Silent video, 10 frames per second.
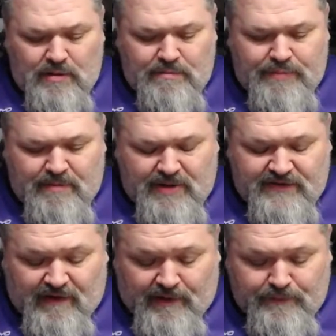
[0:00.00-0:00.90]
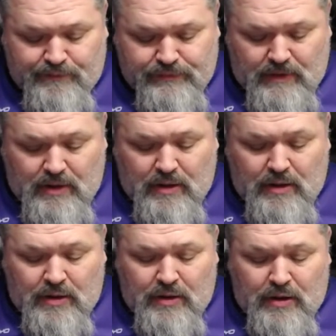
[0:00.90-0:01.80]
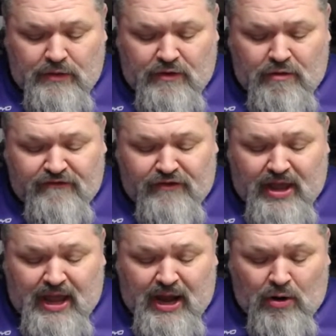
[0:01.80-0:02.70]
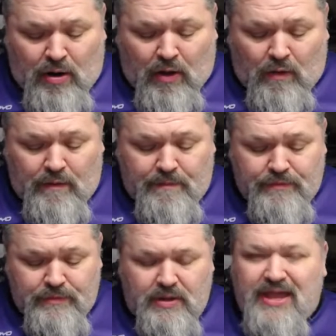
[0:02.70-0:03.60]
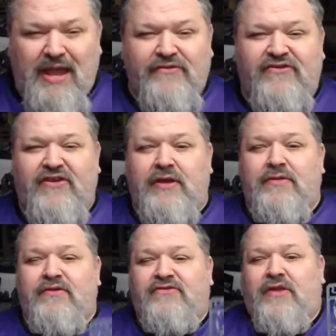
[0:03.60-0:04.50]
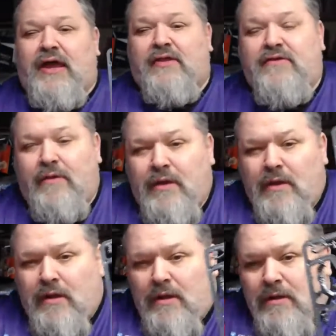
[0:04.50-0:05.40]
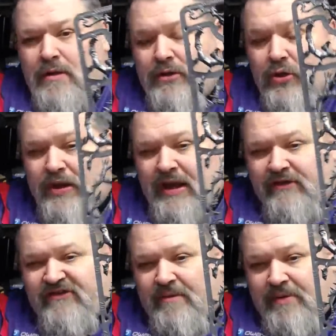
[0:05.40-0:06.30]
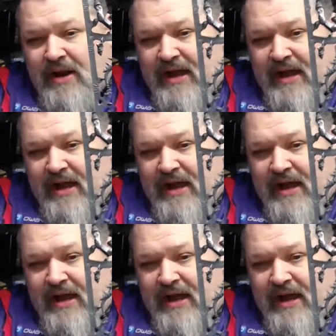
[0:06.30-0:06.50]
bit my tongue. There is an arrow. You can't see it in this light. You can't see it, but I